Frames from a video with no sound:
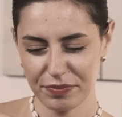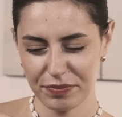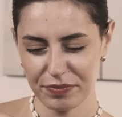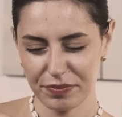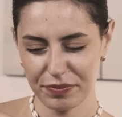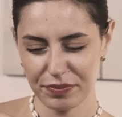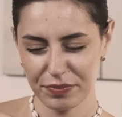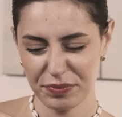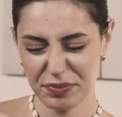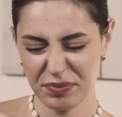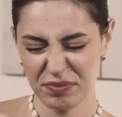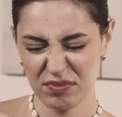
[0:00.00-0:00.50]

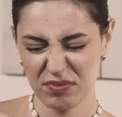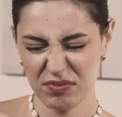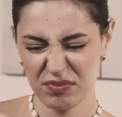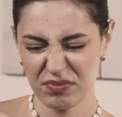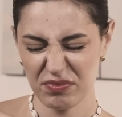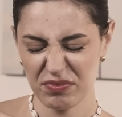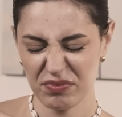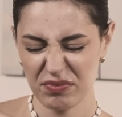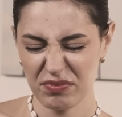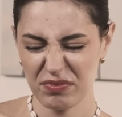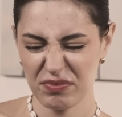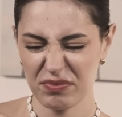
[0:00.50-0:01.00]

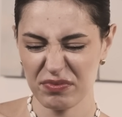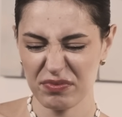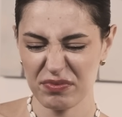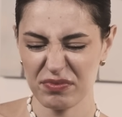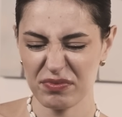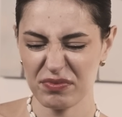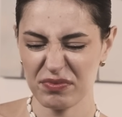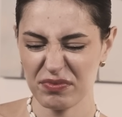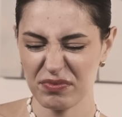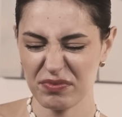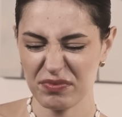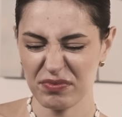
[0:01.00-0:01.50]

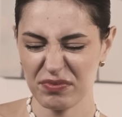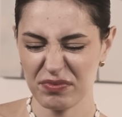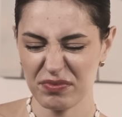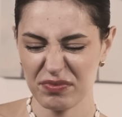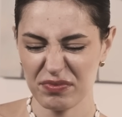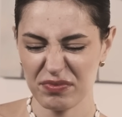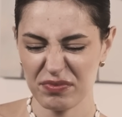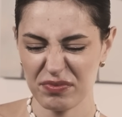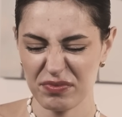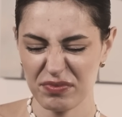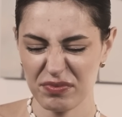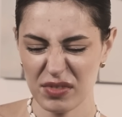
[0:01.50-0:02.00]

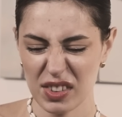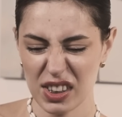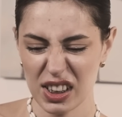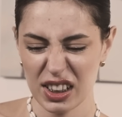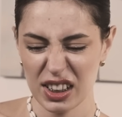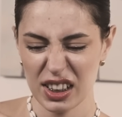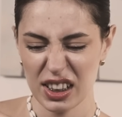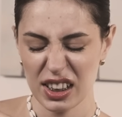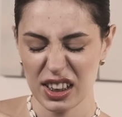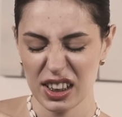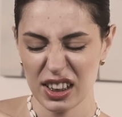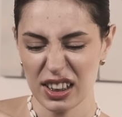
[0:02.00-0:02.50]

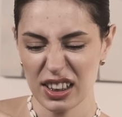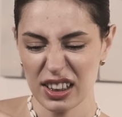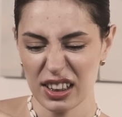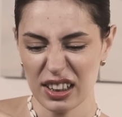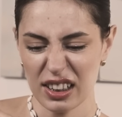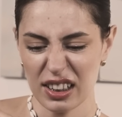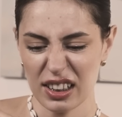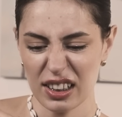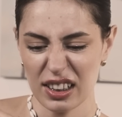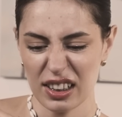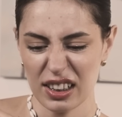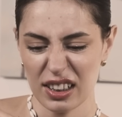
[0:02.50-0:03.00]

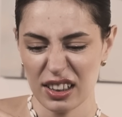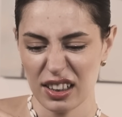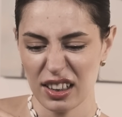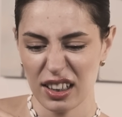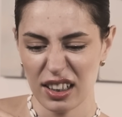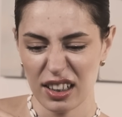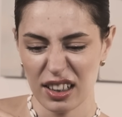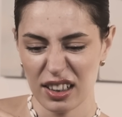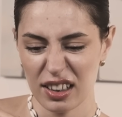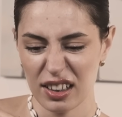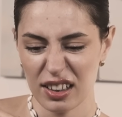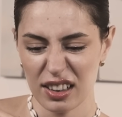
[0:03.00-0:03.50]

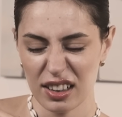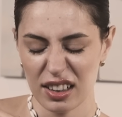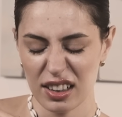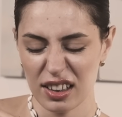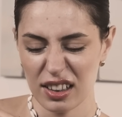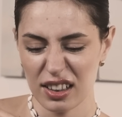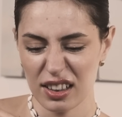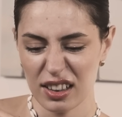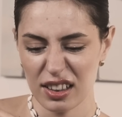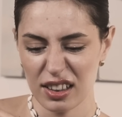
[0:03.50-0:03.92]
(no one is talking)